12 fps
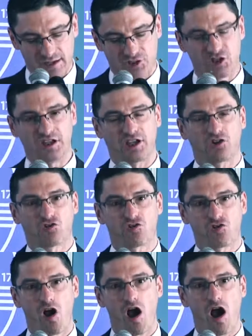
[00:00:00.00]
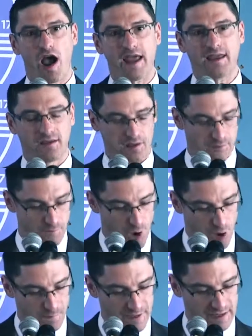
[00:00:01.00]
to decry
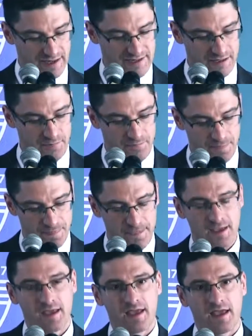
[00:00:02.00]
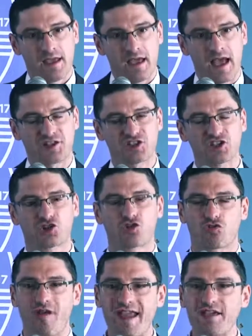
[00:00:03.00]
populism as this
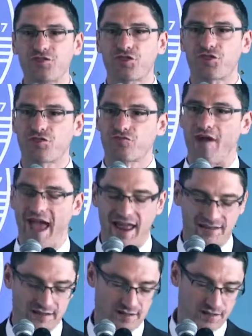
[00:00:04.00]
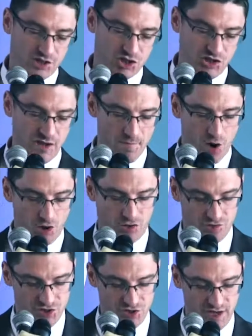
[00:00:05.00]
great threat to
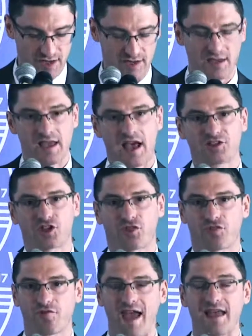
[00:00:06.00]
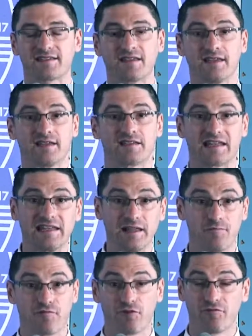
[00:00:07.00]
democracy, as a threat to
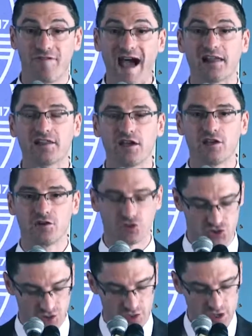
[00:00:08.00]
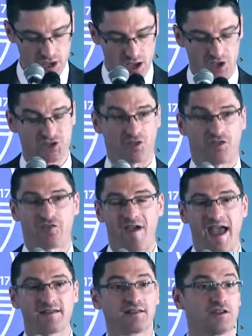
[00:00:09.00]
liberal values, as a
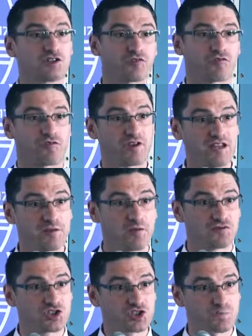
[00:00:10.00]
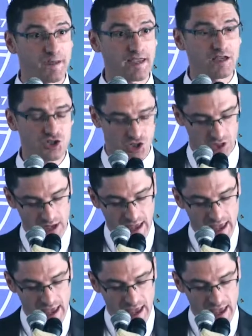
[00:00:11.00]
threat to freedom of speech,